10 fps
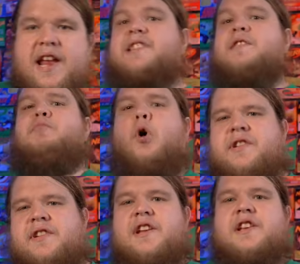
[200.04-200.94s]
It is
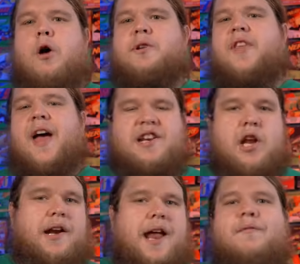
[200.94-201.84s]
important to note that
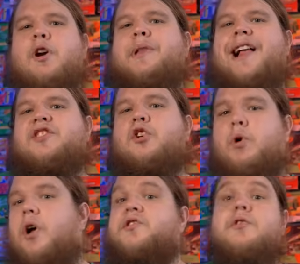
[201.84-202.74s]
not every blaster will
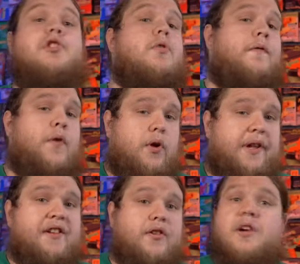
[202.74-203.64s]
also shoot
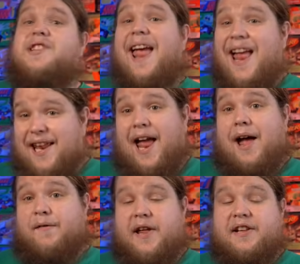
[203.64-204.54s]
full-length darts and
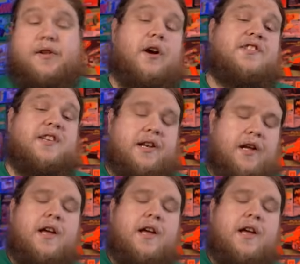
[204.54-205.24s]
half-length darts, and